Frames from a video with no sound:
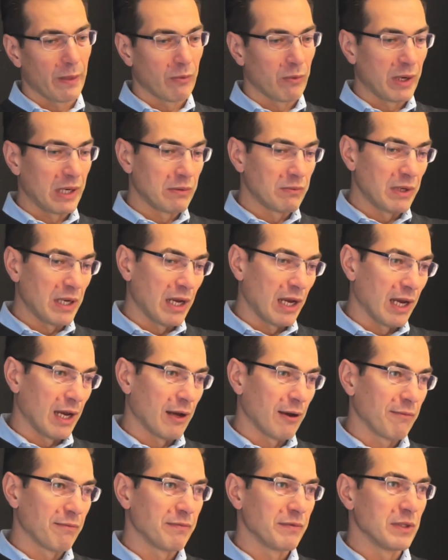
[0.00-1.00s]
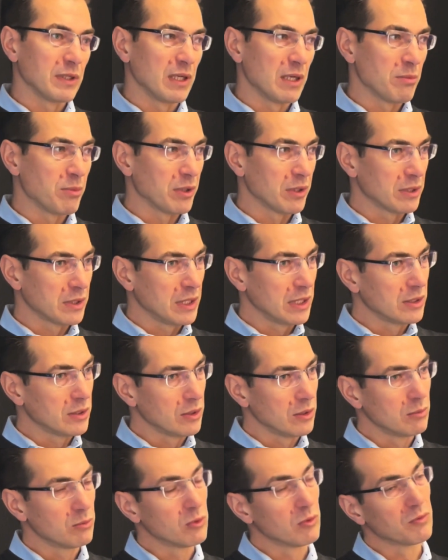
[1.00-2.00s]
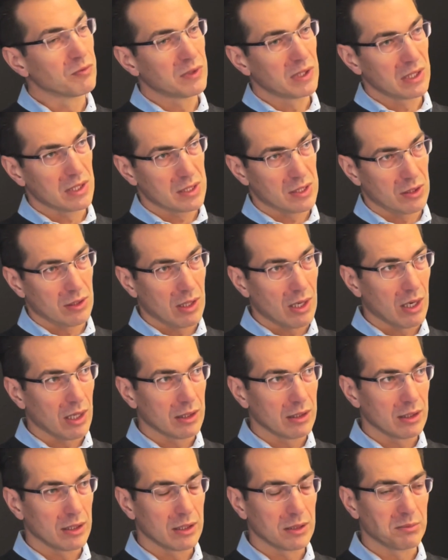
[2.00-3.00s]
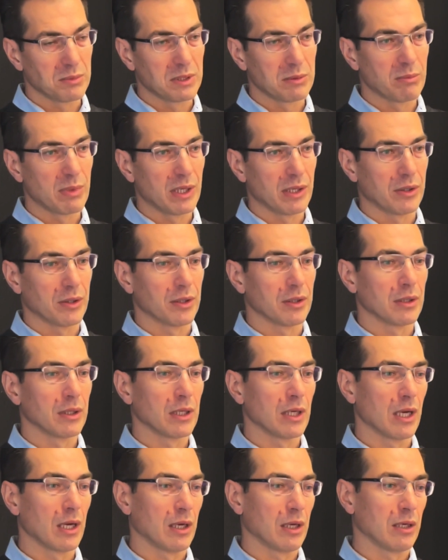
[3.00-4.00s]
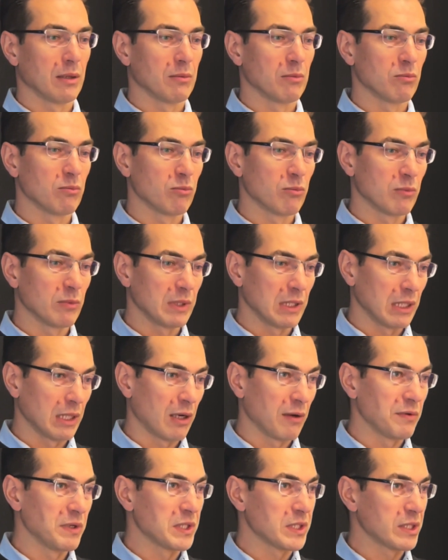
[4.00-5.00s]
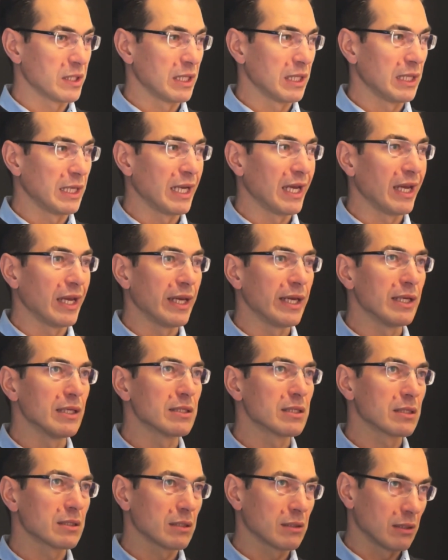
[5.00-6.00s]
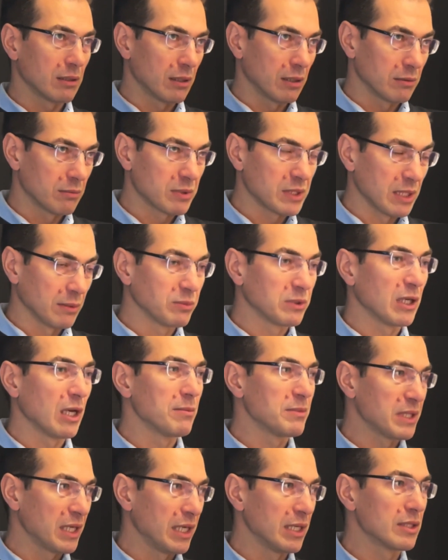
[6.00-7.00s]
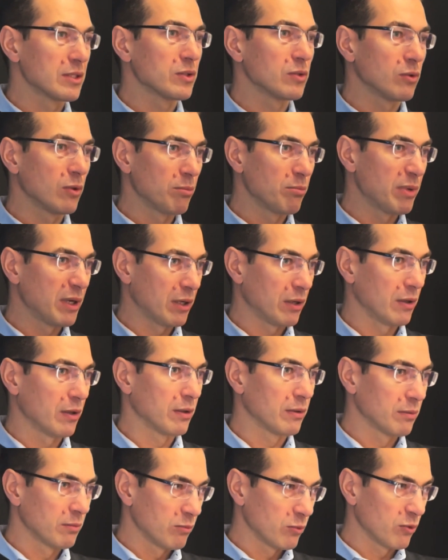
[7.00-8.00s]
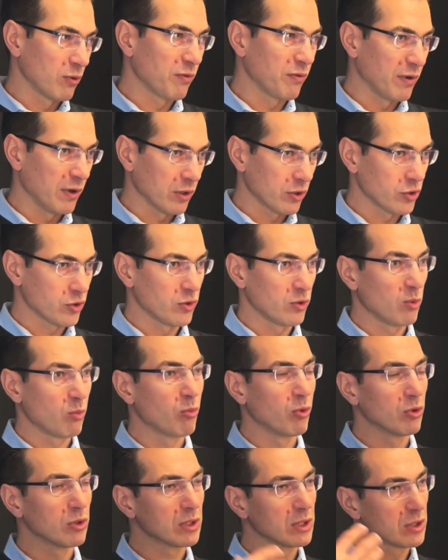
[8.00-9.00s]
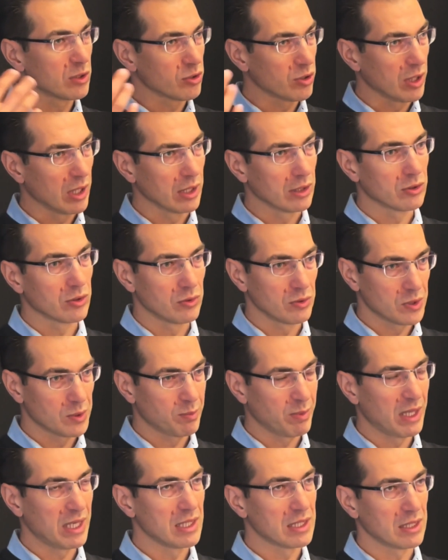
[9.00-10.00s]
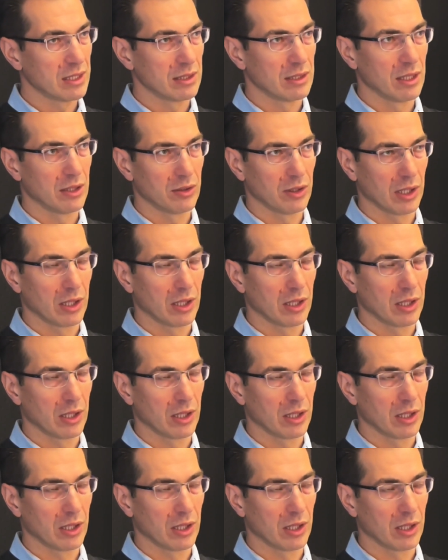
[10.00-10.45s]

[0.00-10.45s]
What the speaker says: When we have the liberty to move things around a little bit better, obviously sometimes aids to a better, more functional, more thought through space in that